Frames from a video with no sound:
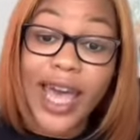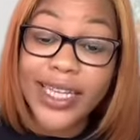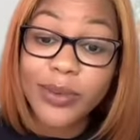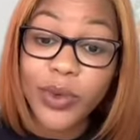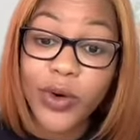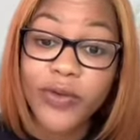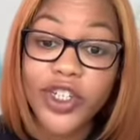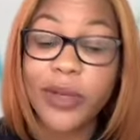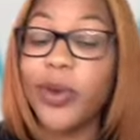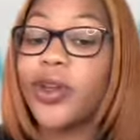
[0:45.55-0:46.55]
move, she
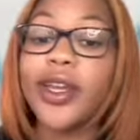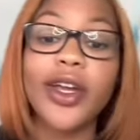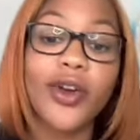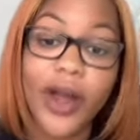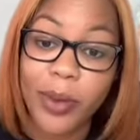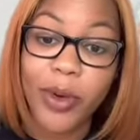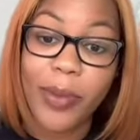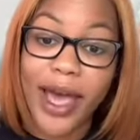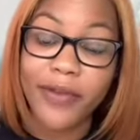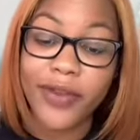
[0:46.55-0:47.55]
pulled an incredible
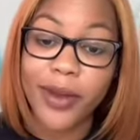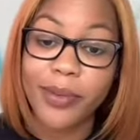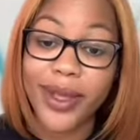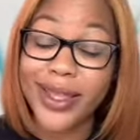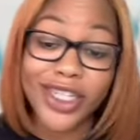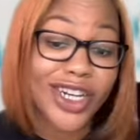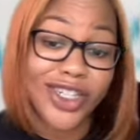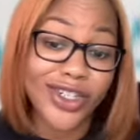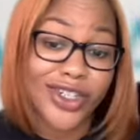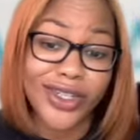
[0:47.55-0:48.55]
backflip, and the judges
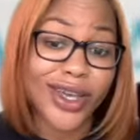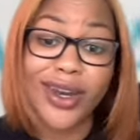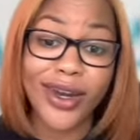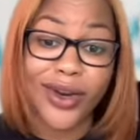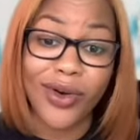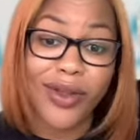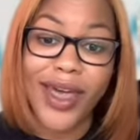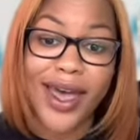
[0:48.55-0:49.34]
just couldn't ignore that.